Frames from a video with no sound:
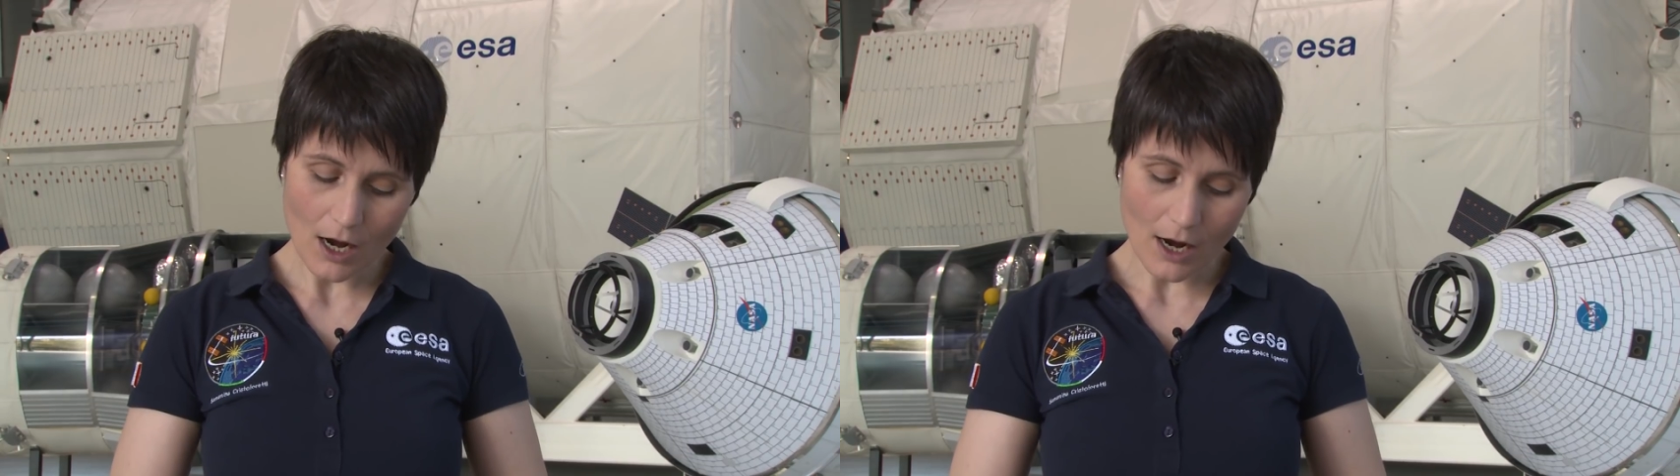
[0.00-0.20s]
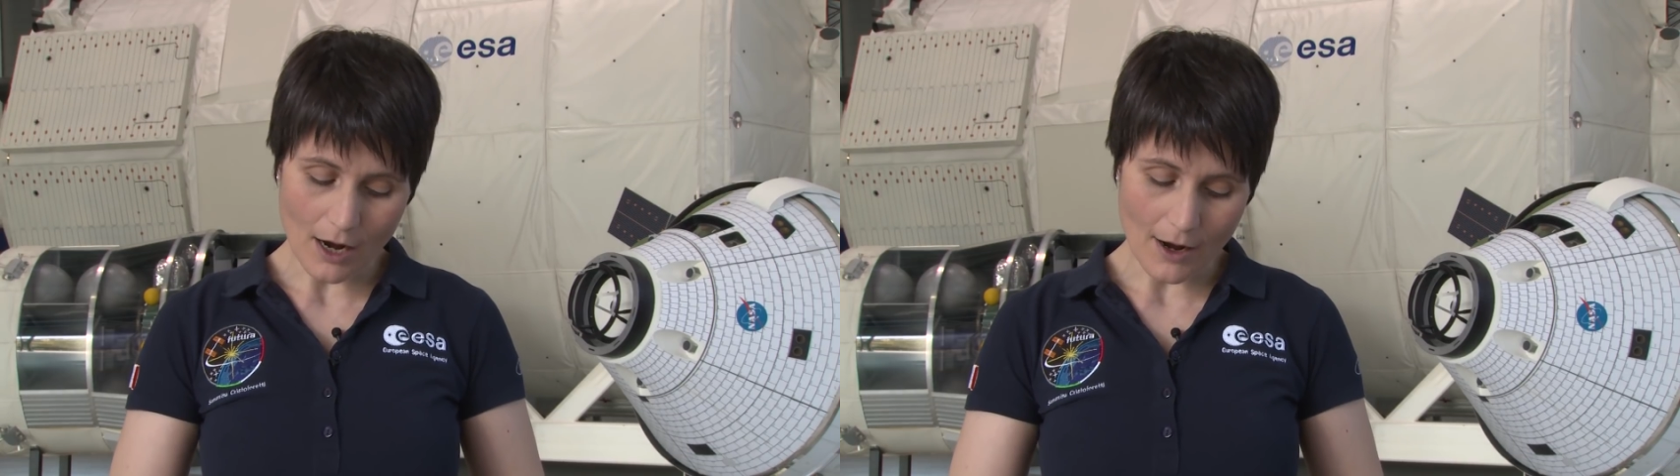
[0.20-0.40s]

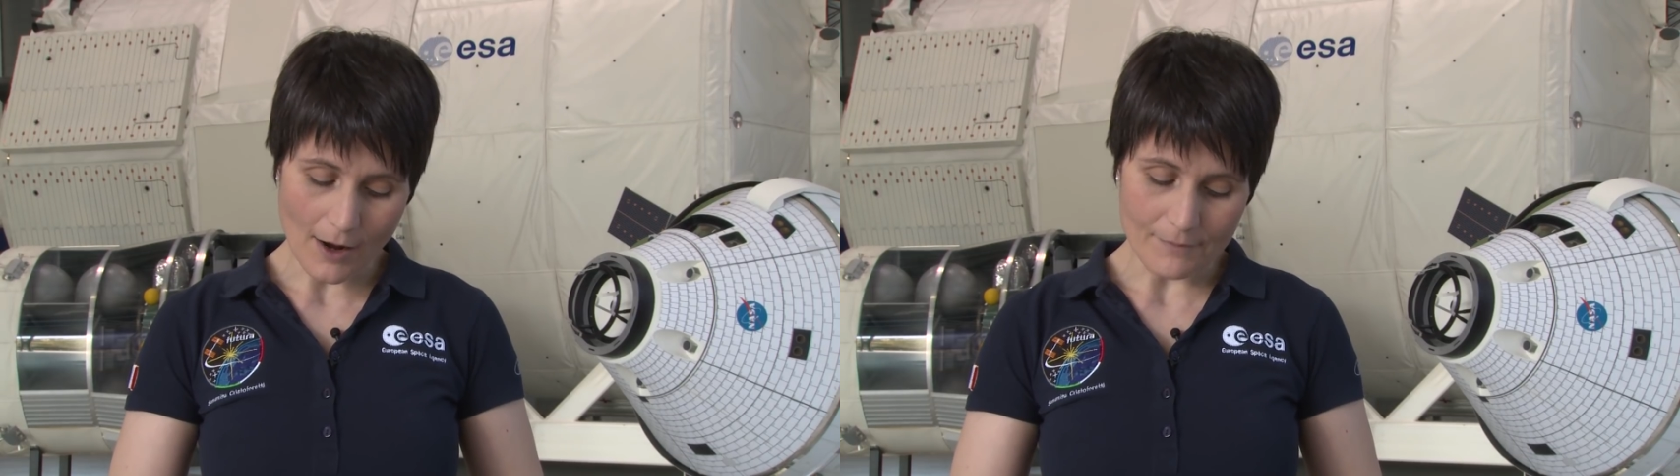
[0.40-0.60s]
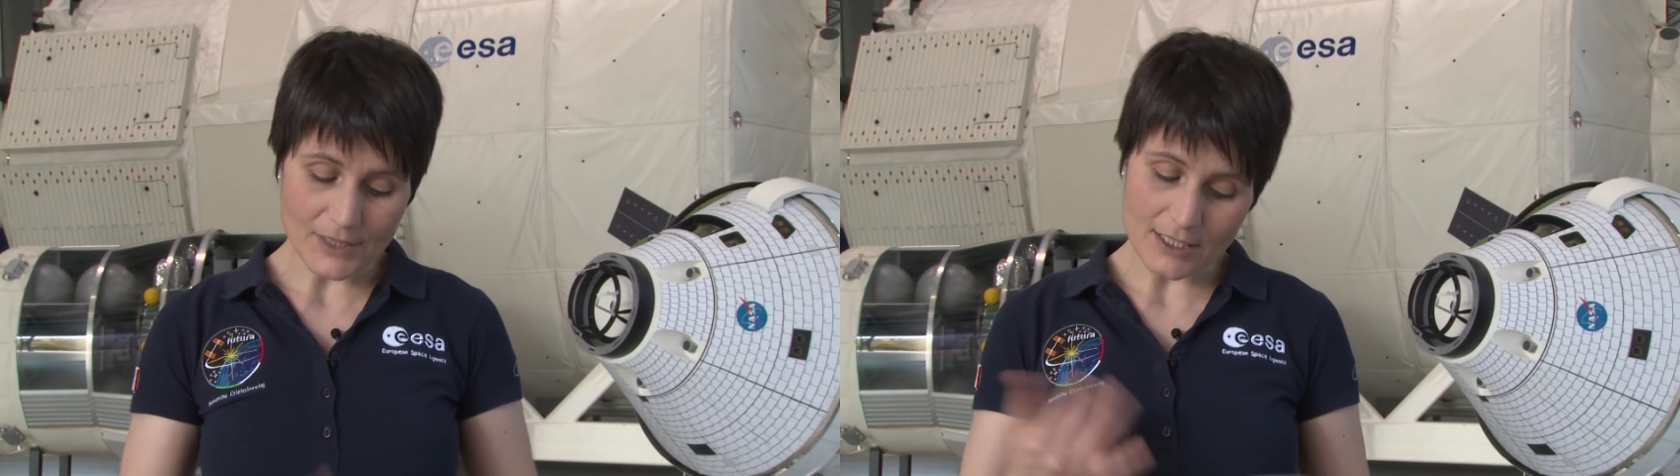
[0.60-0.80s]

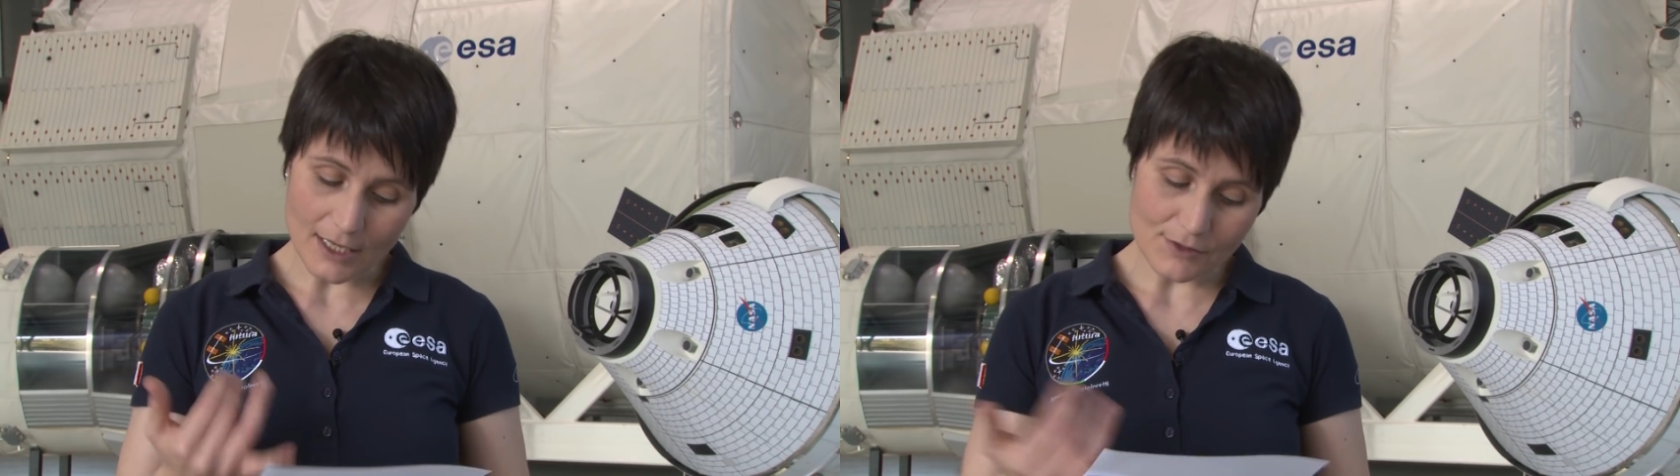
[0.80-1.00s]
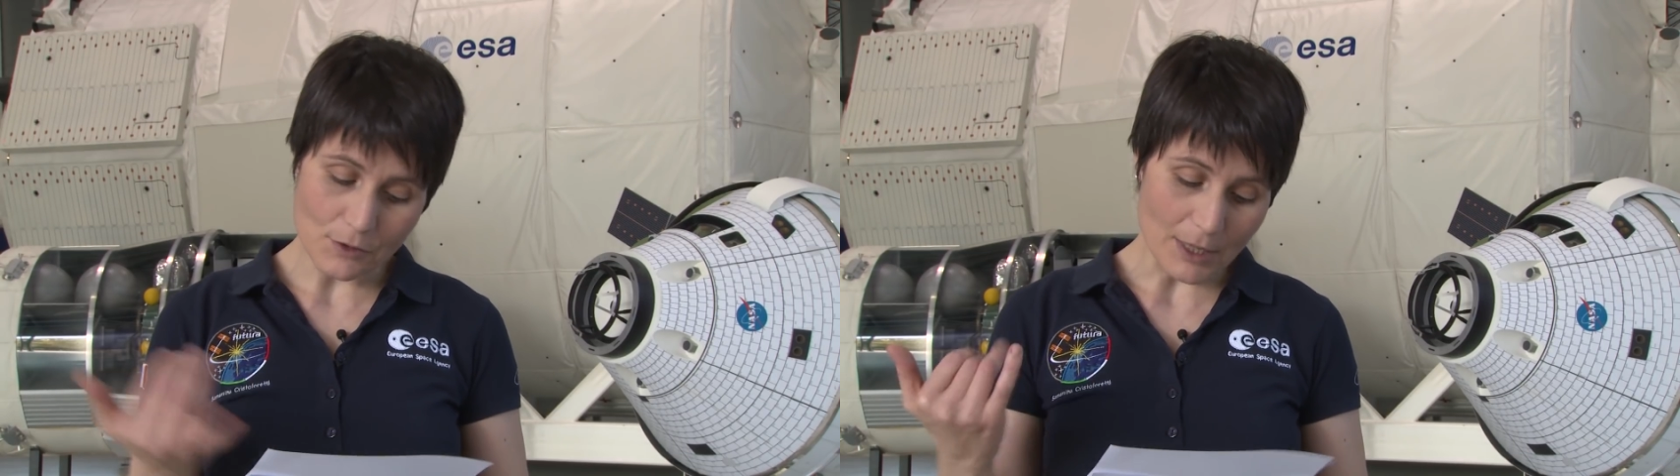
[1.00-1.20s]
And
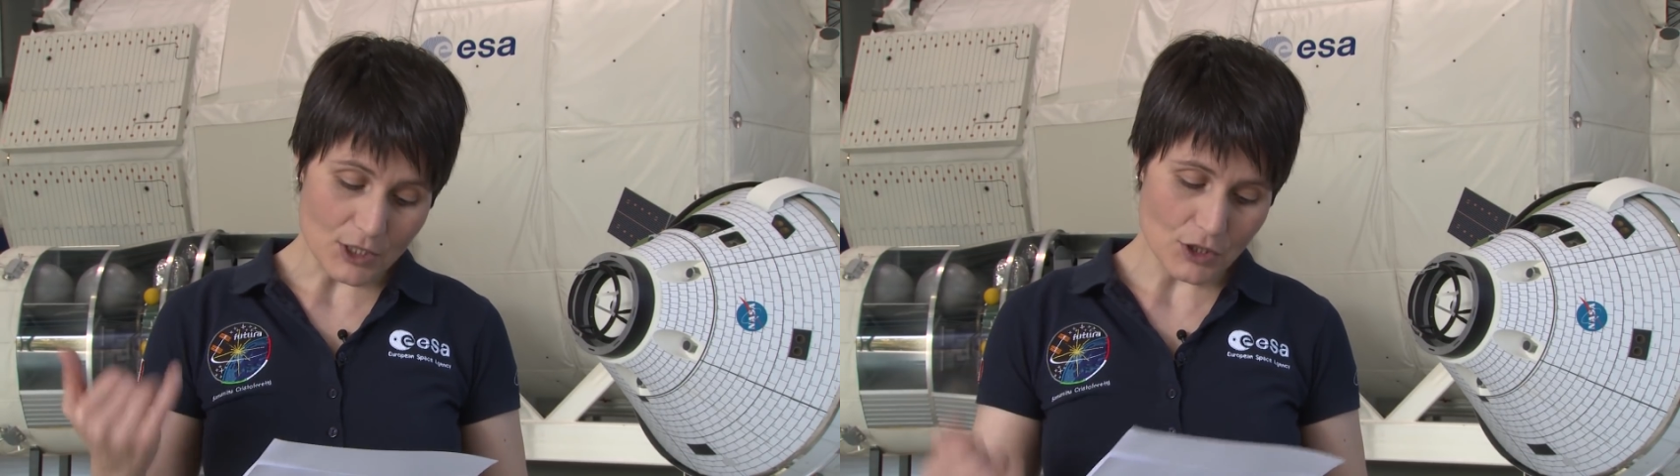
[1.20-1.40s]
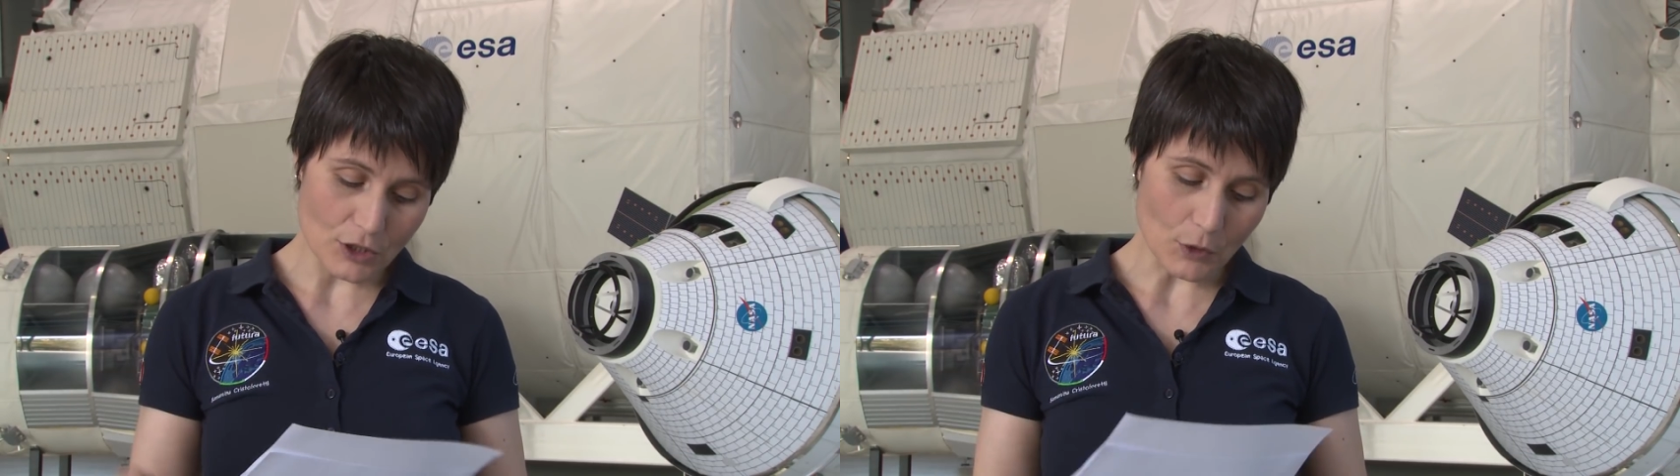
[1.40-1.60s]
yes, you
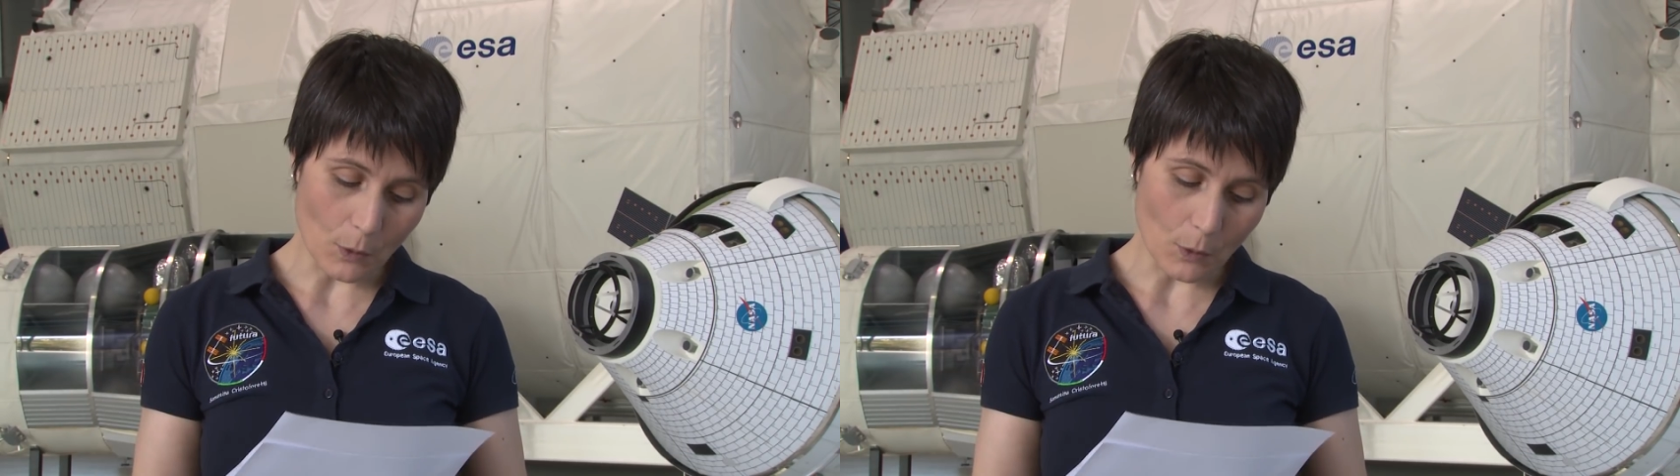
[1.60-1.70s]
mentioned in your